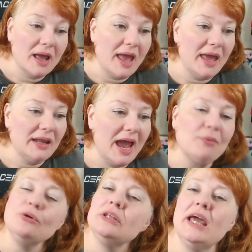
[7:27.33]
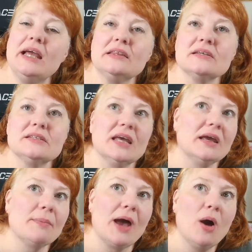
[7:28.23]
And I really hate this thing
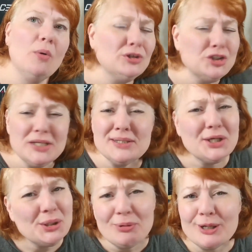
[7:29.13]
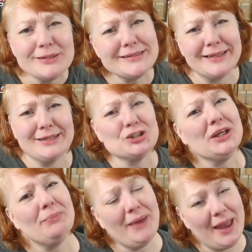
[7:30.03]
about, well, she's a good person.
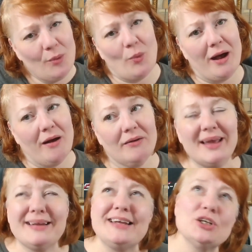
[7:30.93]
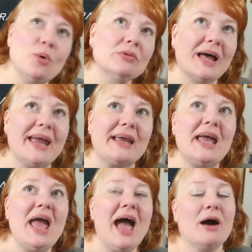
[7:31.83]
She meant well. And I don't like
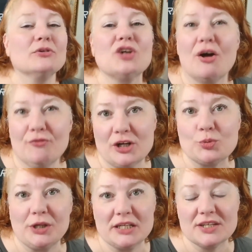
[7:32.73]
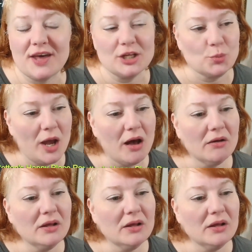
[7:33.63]
how Dawn French went into that as well.